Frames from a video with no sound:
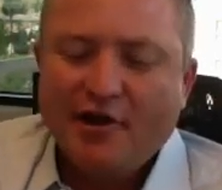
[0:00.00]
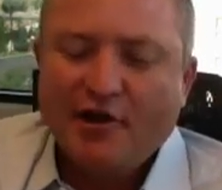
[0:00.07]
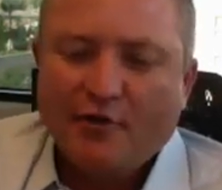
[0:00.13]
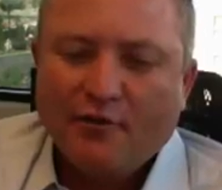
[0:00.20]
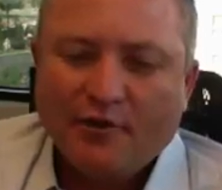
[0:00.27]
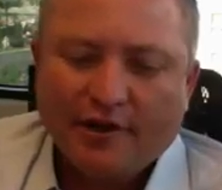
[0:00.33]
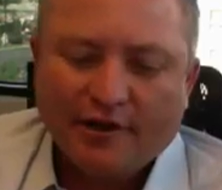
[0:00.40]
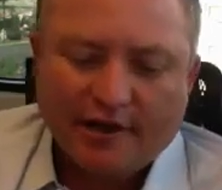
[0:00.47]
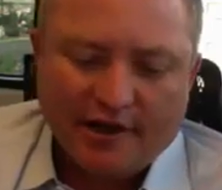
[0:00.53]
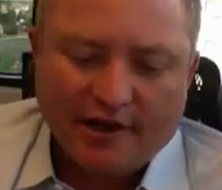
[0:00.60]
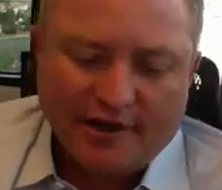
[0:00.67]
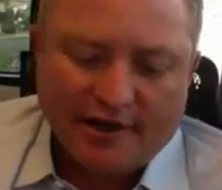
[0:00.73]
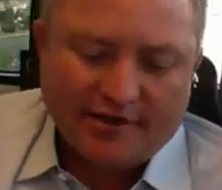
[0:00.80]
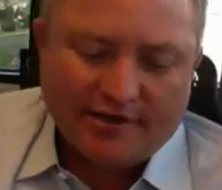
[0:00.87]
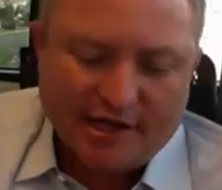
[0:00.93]
Well,
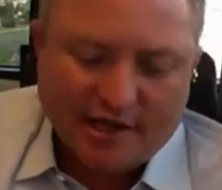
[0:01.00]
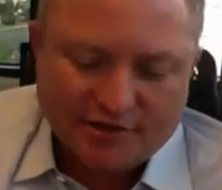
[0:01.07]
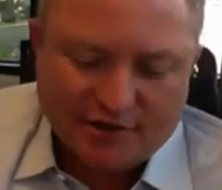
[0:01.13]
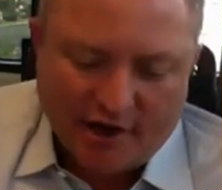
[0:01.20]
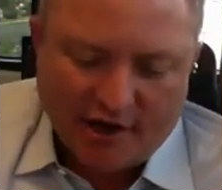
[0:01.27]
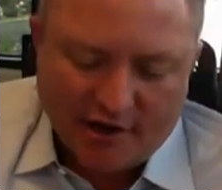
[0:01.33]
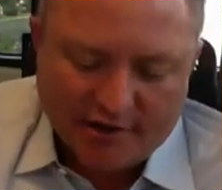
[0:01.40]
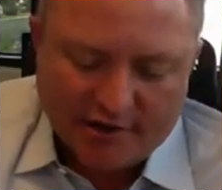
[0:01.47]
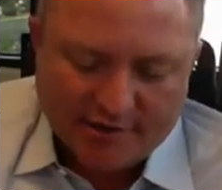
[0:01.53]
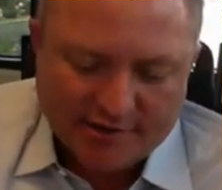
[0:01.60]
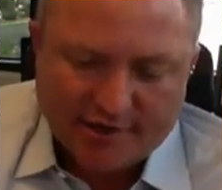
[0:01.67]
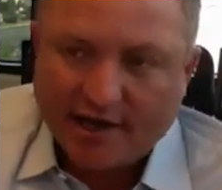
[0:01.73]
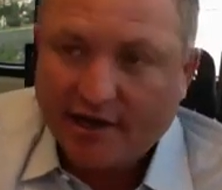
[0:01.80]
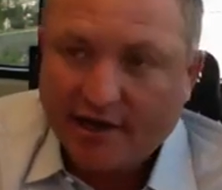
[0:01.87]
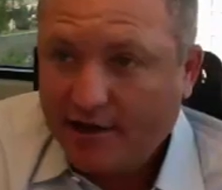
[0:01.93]
Dr.
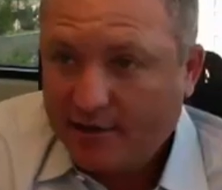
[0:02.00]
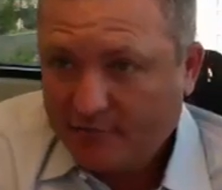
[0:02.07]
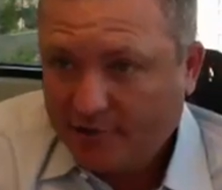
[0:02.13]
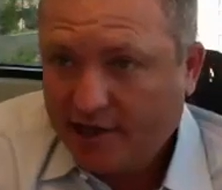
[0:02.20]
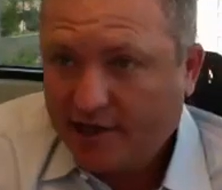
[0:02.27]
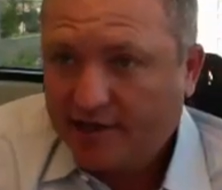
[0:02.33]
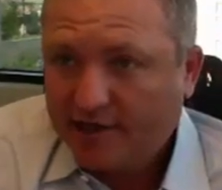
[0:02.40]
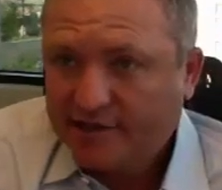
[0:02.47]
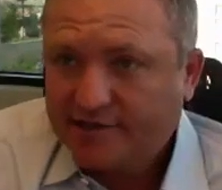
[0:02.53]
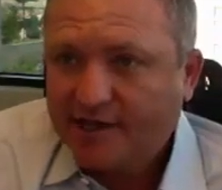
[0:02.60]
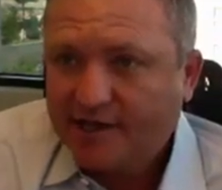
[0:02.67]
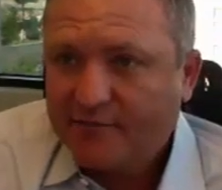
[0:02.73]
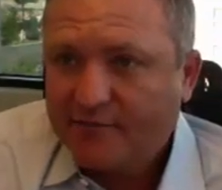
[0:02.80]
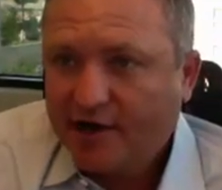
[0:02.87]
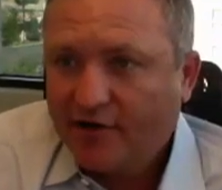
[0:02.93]
Harris, I'm looking at the
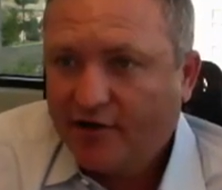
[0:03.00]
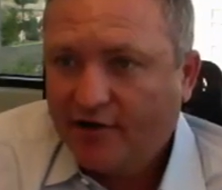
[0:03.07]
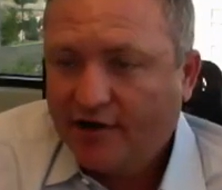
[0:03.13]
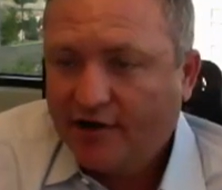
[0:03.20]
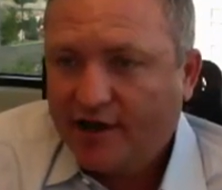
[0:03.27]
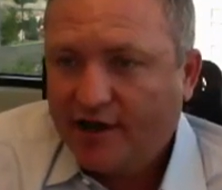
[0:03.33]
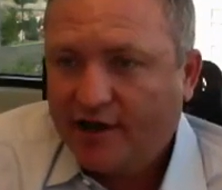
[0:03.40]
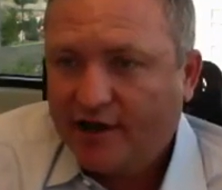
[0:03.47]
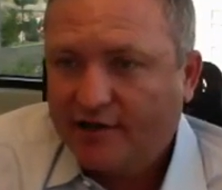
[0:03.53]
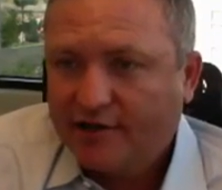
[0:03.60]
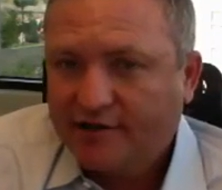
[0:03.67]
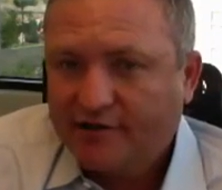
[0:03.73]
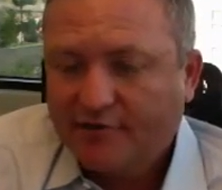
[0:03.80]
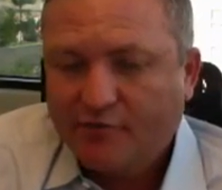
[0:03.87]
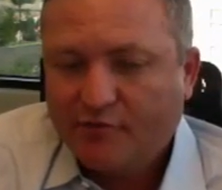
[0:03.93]
time here,
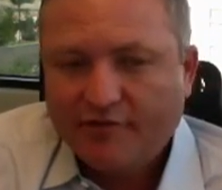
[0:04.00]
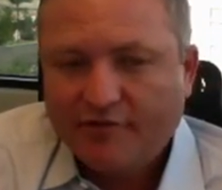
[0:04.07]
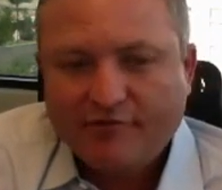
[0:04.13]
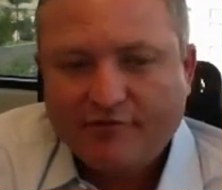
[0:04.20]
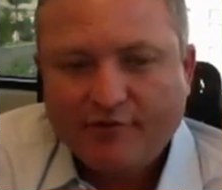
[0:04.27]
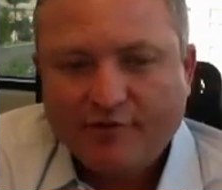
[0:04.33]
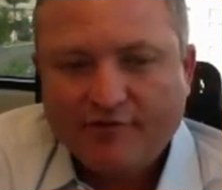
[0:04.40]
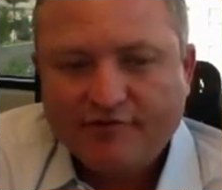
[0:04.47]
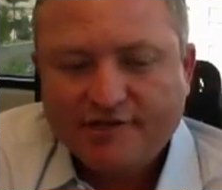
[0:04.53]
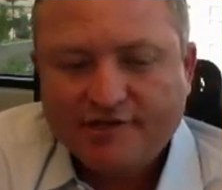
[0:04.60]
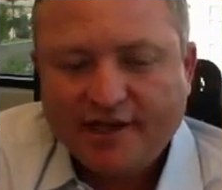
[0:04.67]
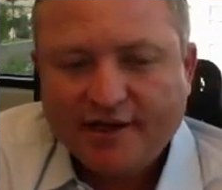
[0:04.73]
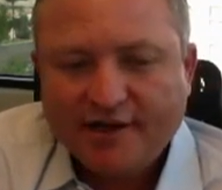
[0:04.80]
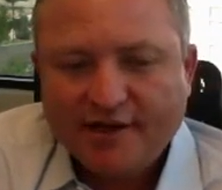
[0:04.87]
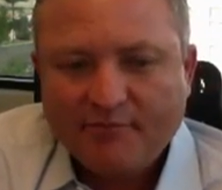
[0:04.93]
and we've
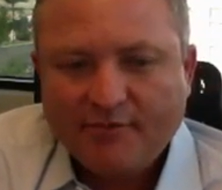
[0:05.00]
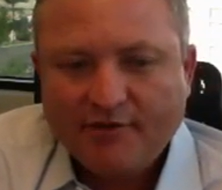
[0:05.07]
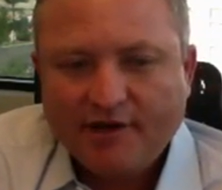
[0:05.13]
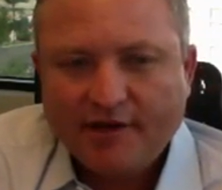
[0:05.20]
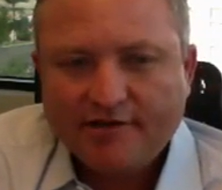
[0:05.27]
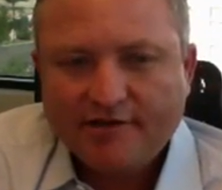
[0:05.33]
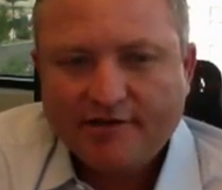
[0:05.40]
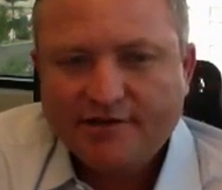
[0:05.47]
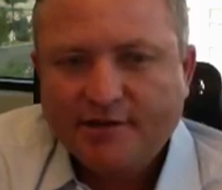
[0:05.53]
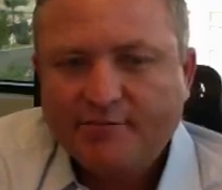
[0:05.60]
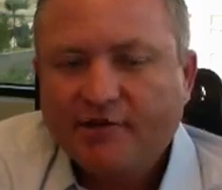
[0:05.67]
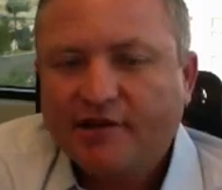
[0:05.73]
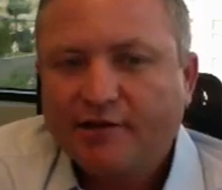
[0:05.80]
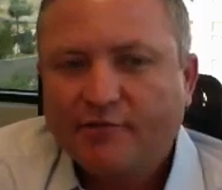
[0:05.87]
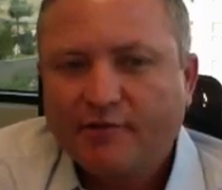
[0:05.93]
taken up.
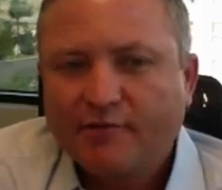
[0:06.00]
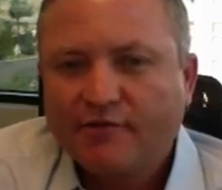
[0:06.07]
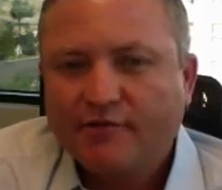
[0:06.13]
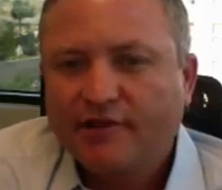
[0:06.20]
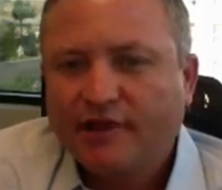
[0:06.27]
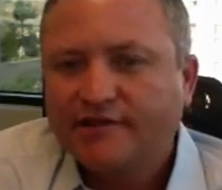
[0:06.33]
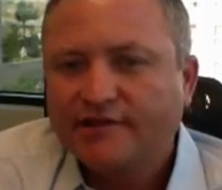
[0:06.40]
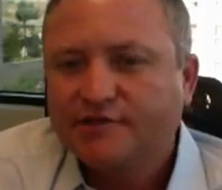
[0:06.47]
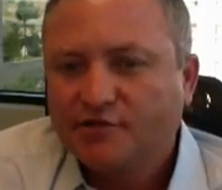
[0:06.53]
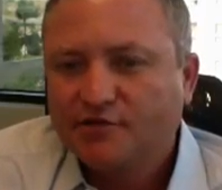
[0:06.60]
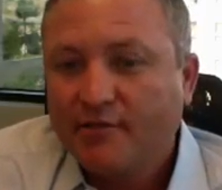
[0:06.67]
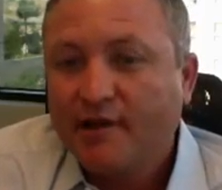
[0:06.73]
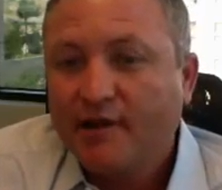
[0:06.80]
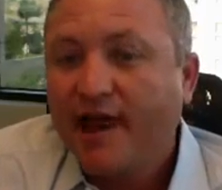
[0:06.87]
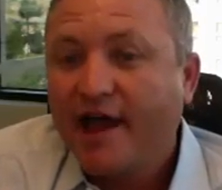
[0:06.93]
Typically, we like to do
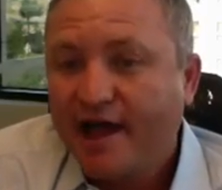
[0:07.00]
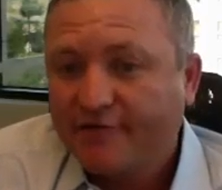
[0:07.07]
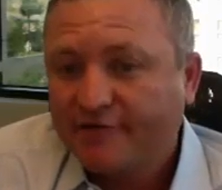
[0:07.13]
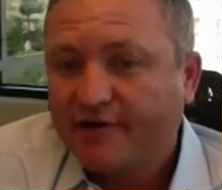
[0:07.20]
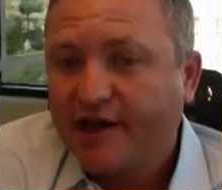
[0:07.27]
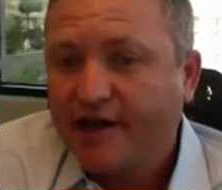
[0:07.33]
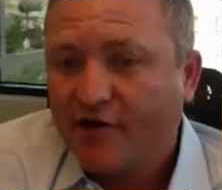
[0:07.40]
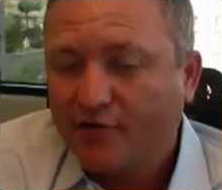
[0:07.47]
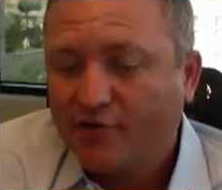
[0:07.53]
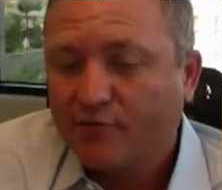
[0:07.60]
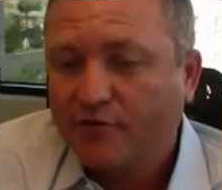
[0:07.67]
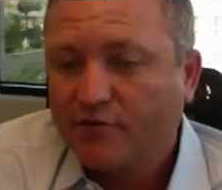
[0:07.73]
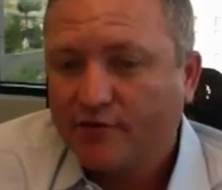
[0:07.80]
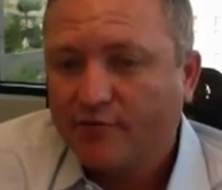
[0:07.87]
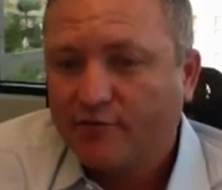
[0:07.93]
about half an hour, and
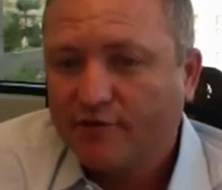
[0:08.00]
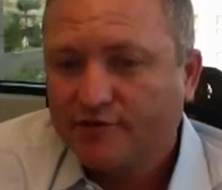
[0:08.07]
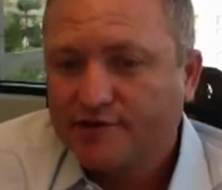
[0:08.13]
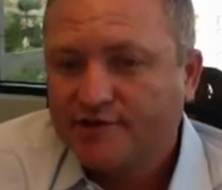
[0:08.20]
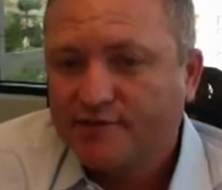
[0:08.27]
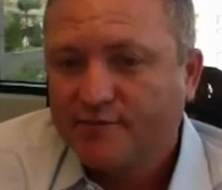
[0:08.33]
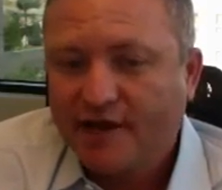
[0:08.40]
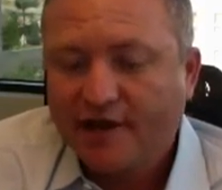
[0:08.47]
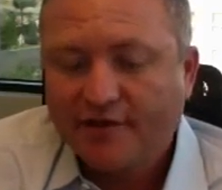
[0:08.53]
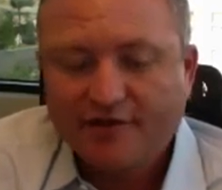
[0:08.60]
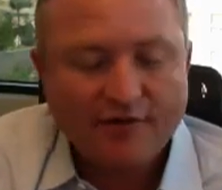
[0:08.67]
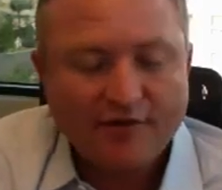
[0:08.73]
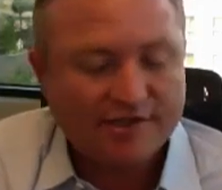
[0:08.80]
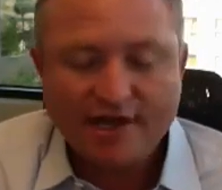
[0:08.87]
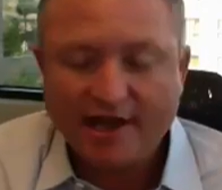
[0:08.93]
we're just about
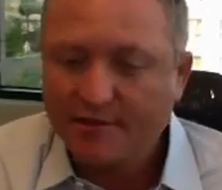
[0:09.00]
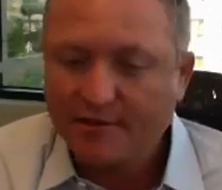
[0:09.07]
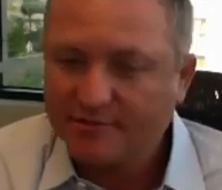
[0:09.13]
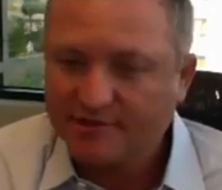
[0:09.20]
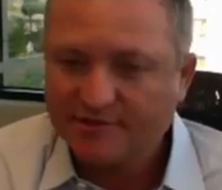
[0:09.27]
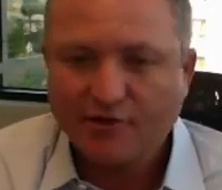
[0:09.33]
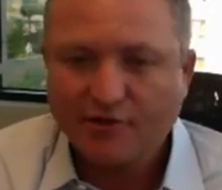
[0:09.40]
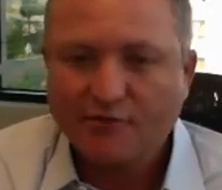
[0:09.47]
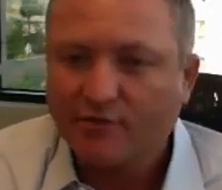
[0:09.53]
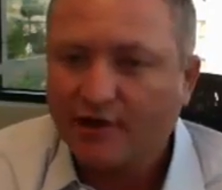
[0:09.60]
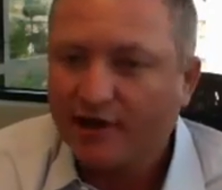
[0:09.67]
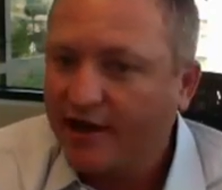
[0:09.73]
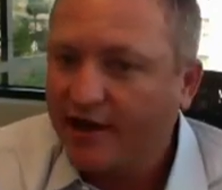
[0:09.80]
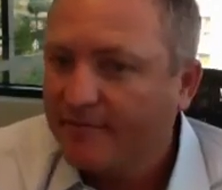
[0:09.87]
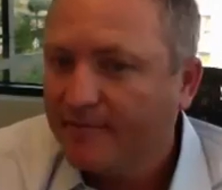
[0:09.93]
there. The time has flown
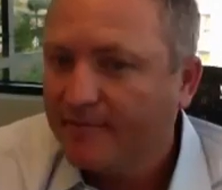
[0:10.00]
by.